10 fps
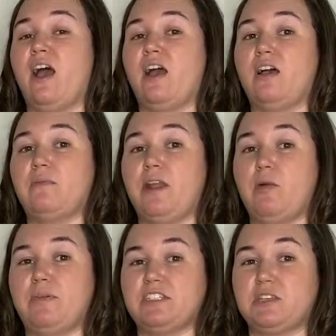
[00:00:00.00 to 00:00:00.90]
and
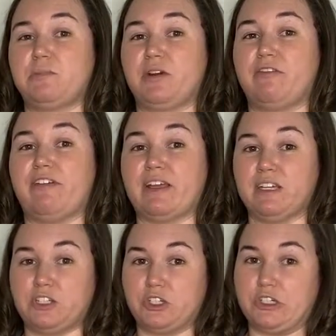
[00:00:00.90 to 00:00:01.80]
helping to prevent
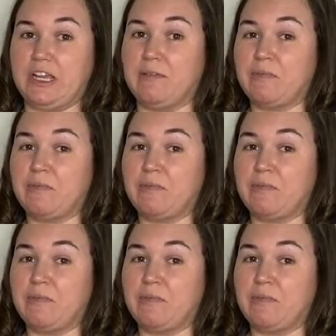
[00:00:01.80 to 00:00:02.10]
injury.